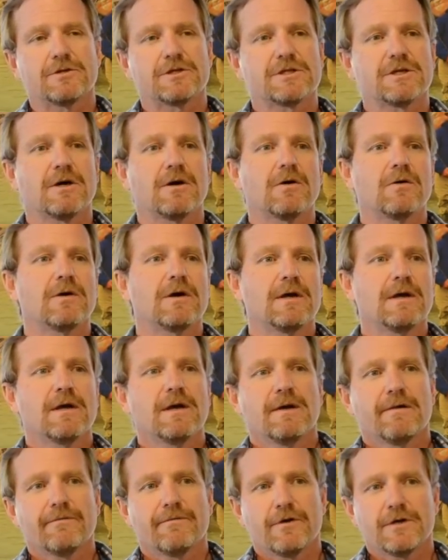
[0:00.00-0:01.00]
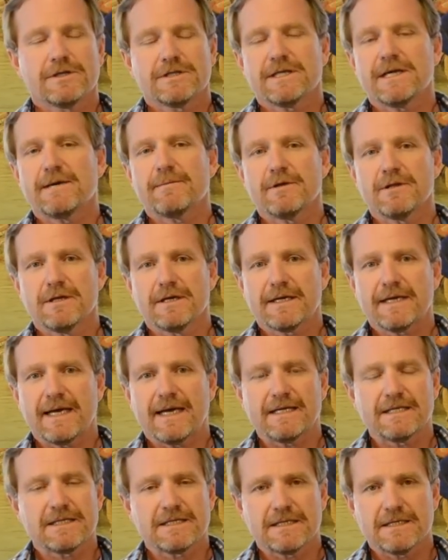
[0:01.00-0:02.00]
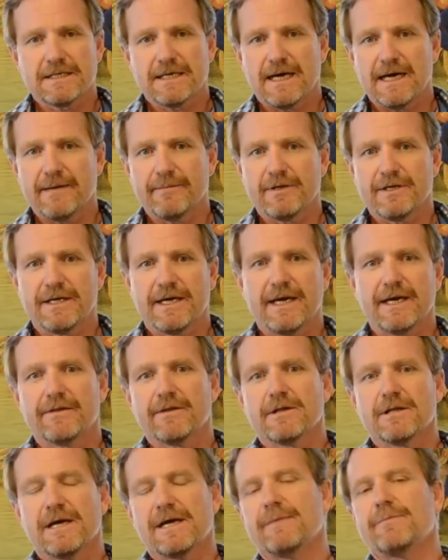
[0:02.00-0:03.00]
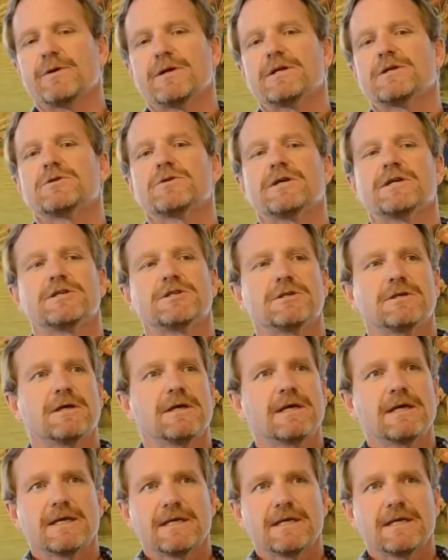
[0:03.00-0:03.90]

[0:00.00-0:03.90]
So first thing I'm going to look at is the time of day and the light penetration.